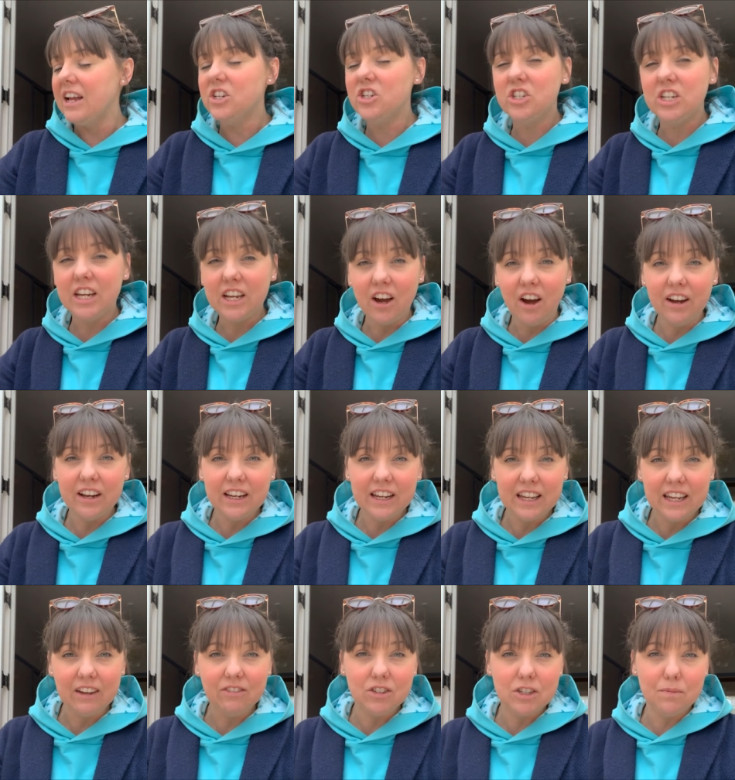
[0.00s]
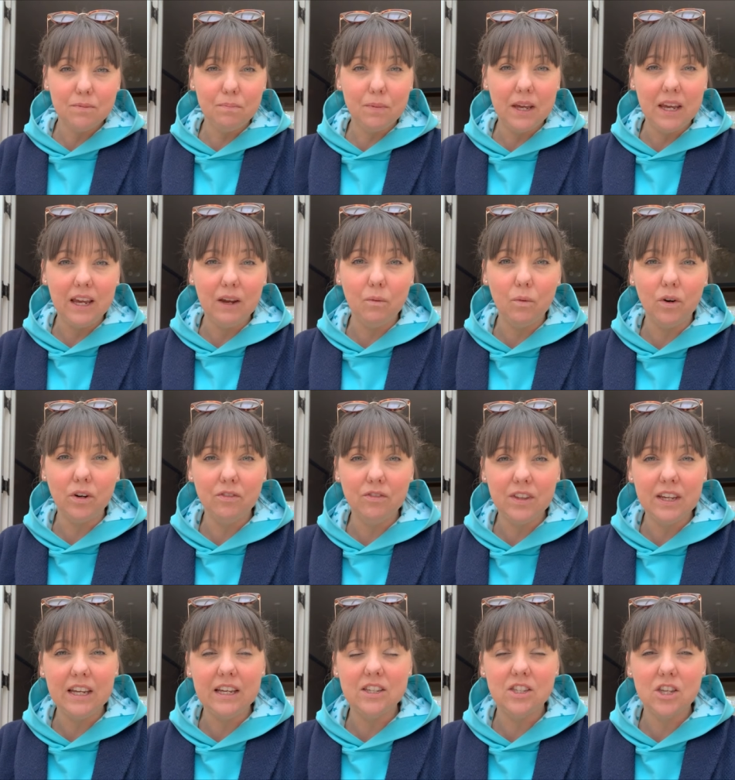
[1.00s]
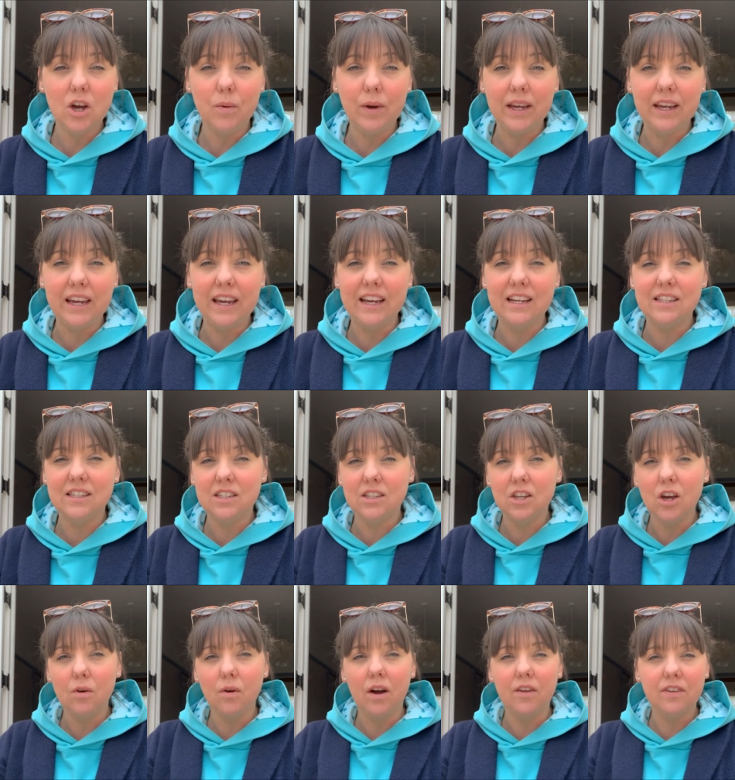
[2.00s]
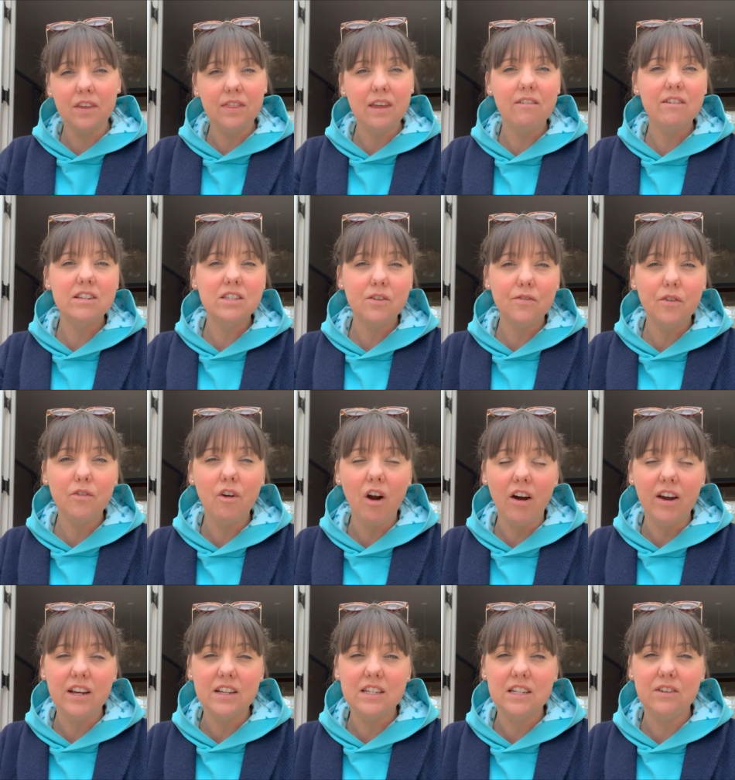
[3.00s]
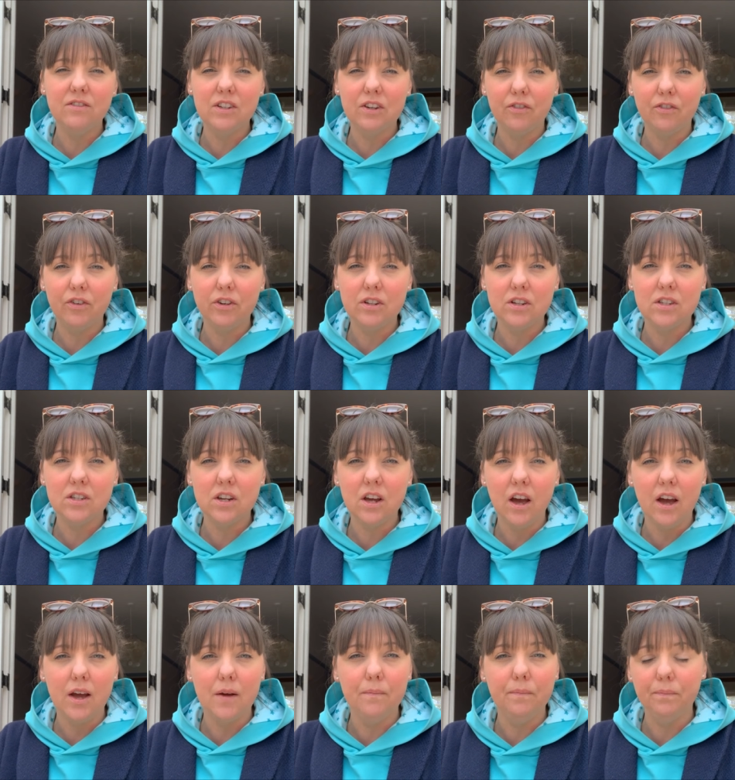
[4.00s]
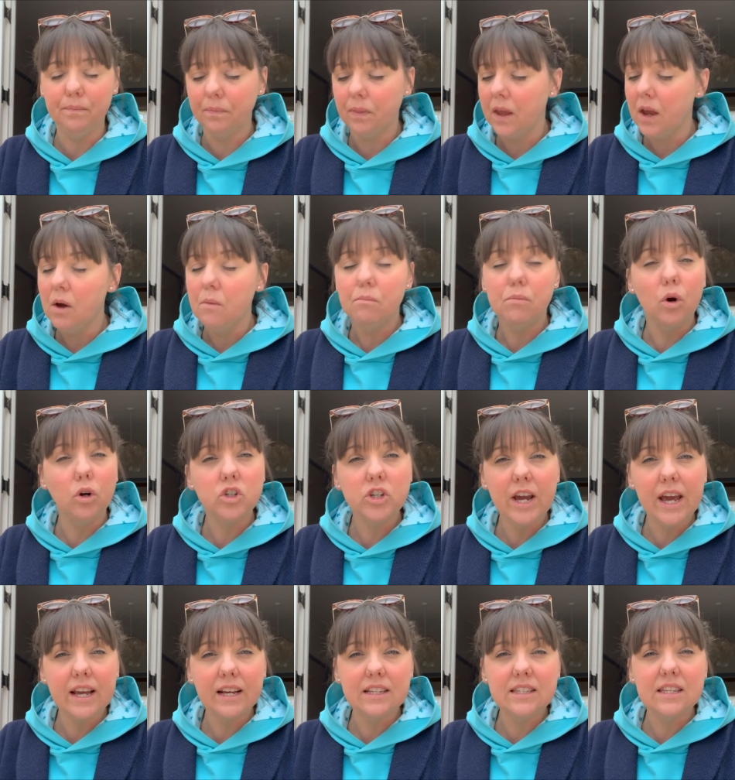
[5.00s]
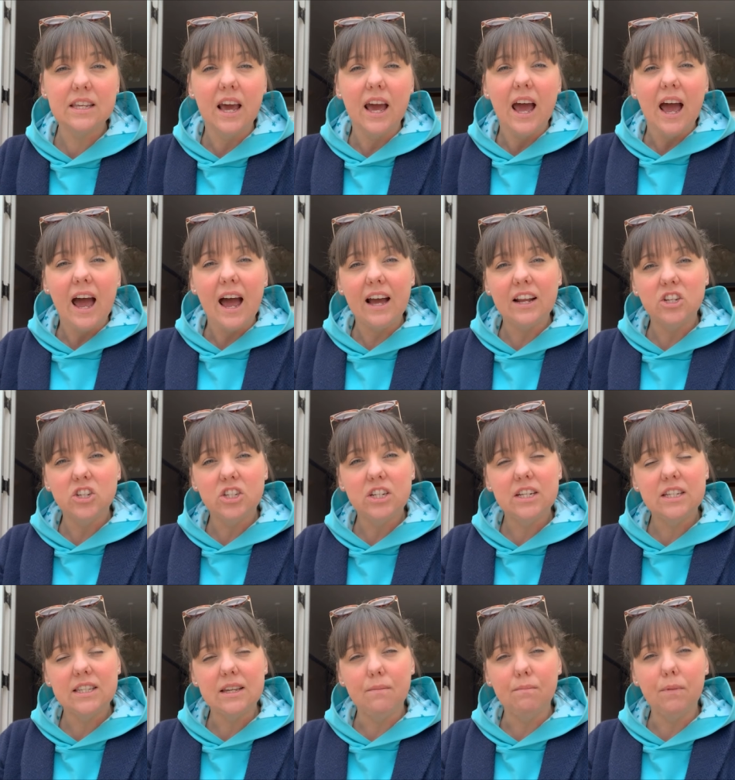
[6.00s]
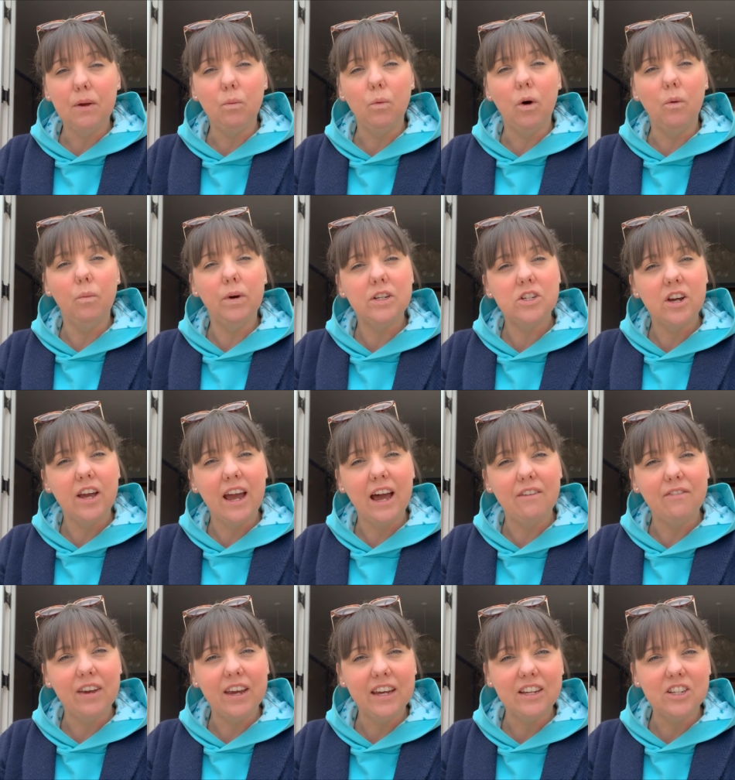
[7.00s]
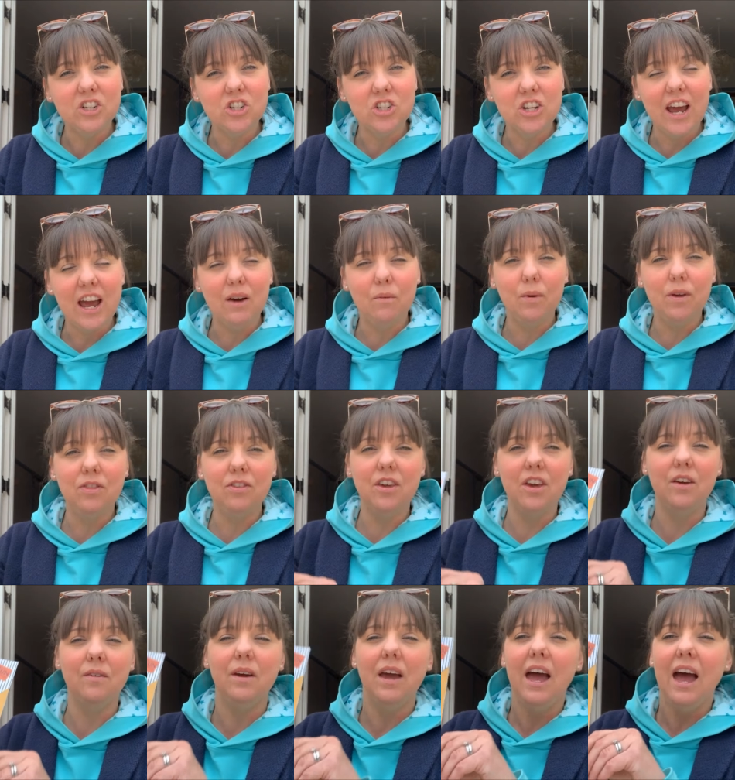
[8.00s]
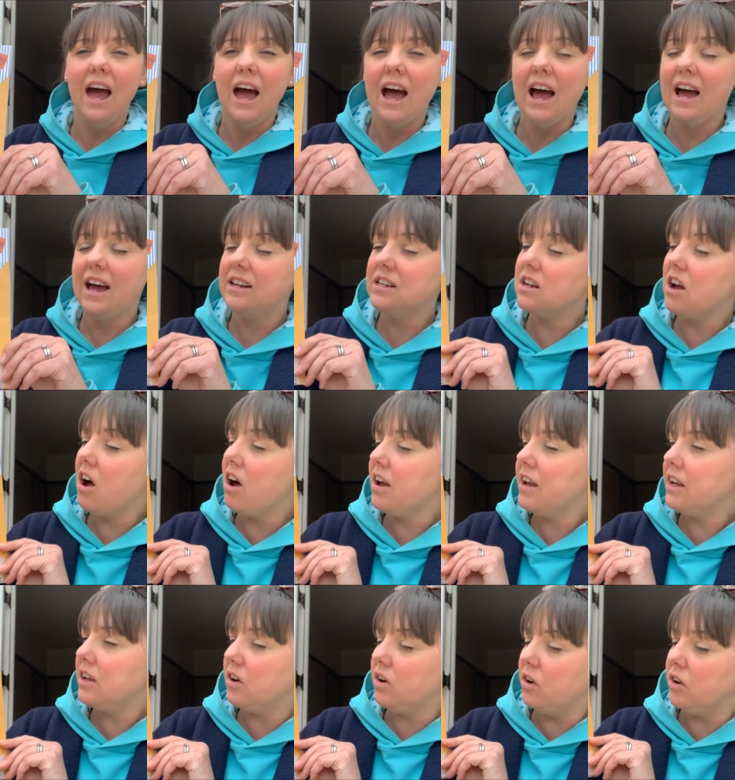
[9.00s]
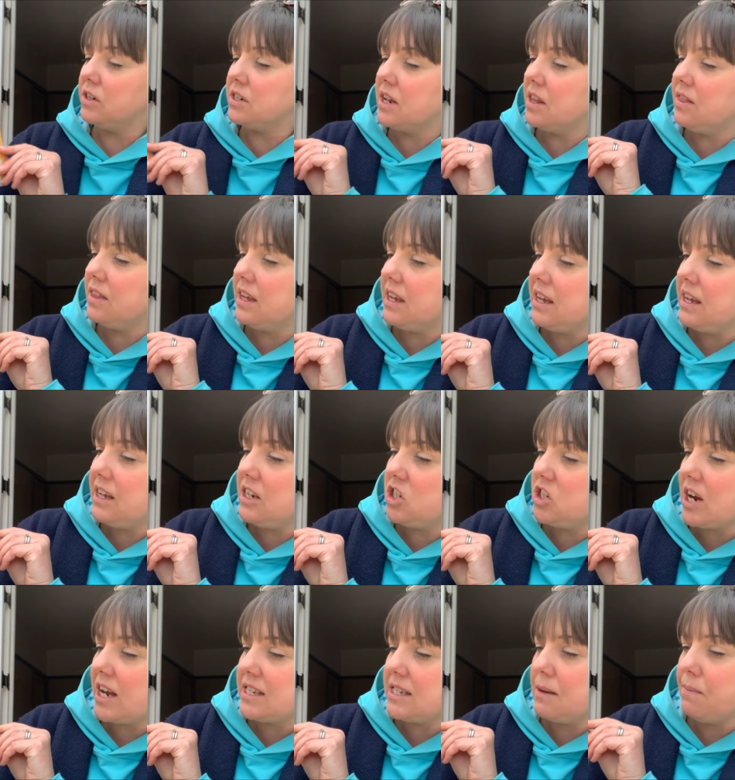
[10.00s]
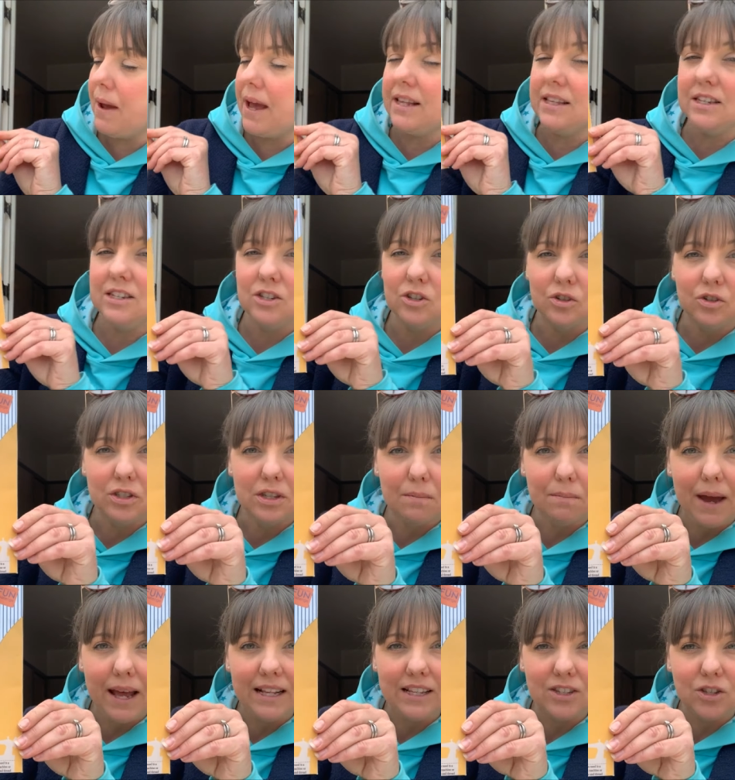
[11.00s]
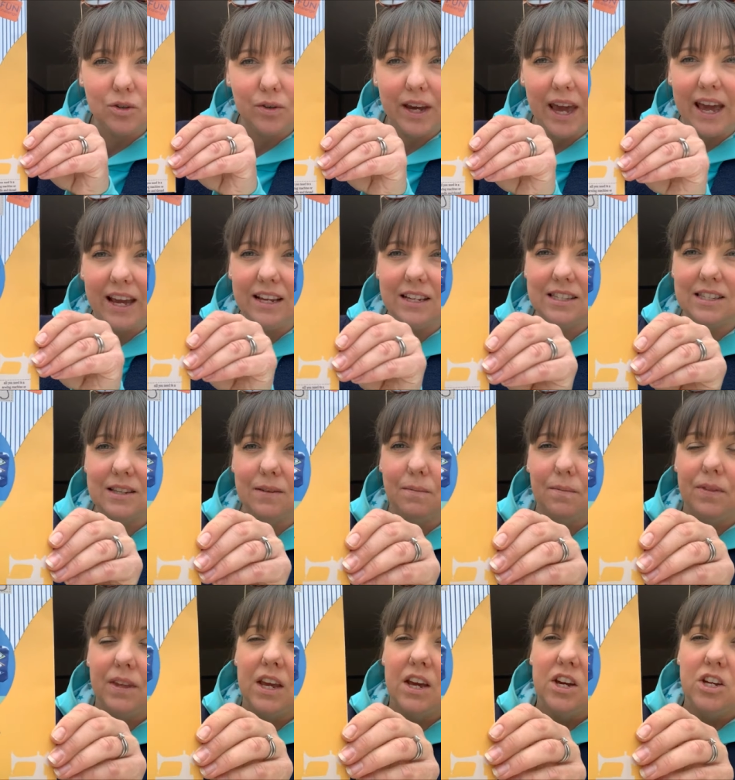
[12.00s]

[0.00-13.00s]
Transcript: and she kindly gifted me one of the sewing kits. So I think there is a variety of different um, projects and she sent me one which I have here to share with you. And I got the Jazzy Pencils pencil case.